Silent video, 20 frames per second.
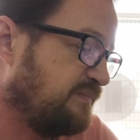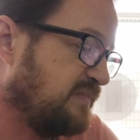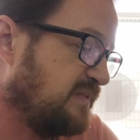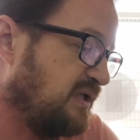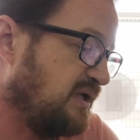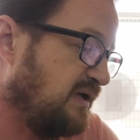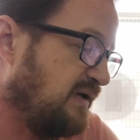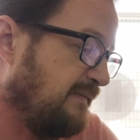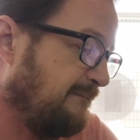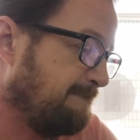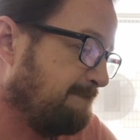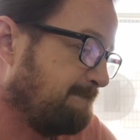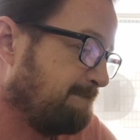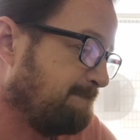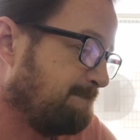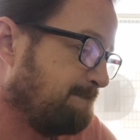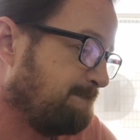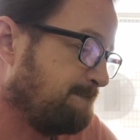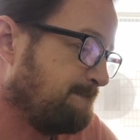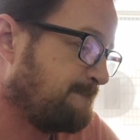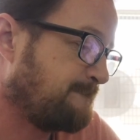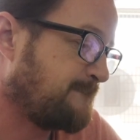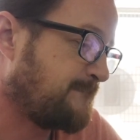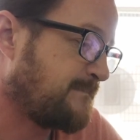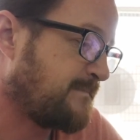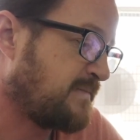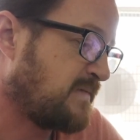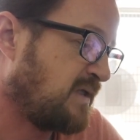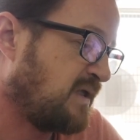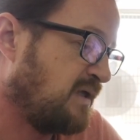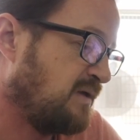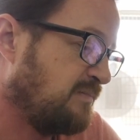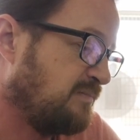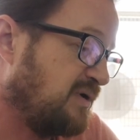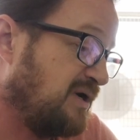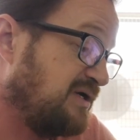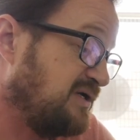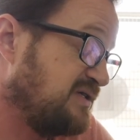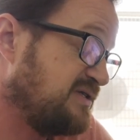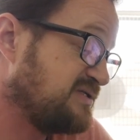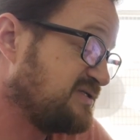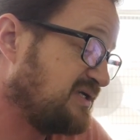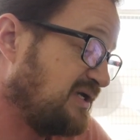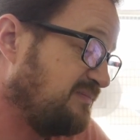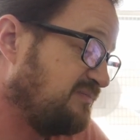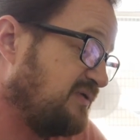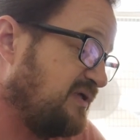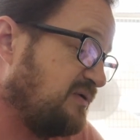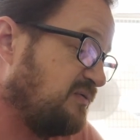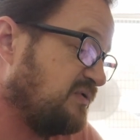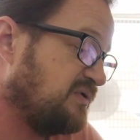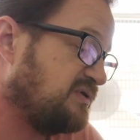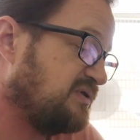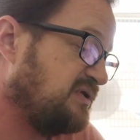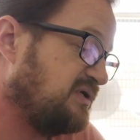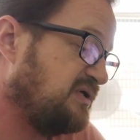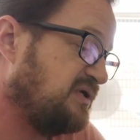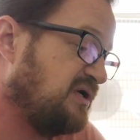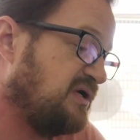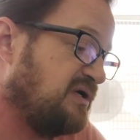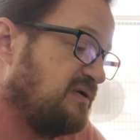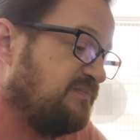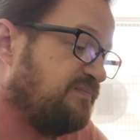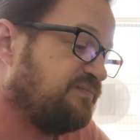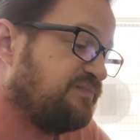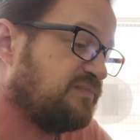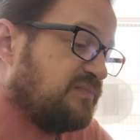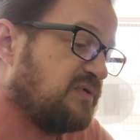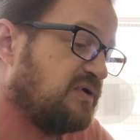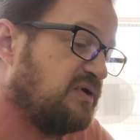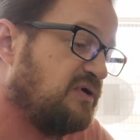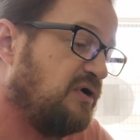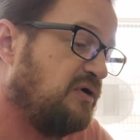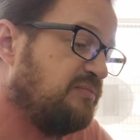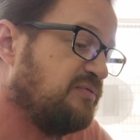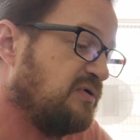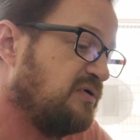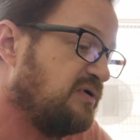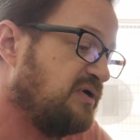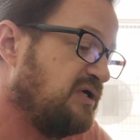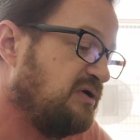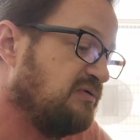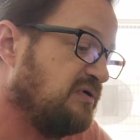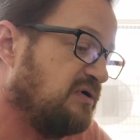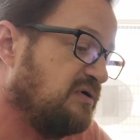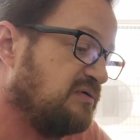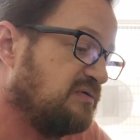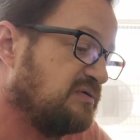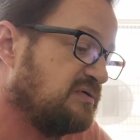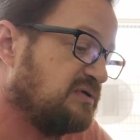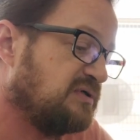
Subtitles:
But I did the same thing with the GoPro Hero.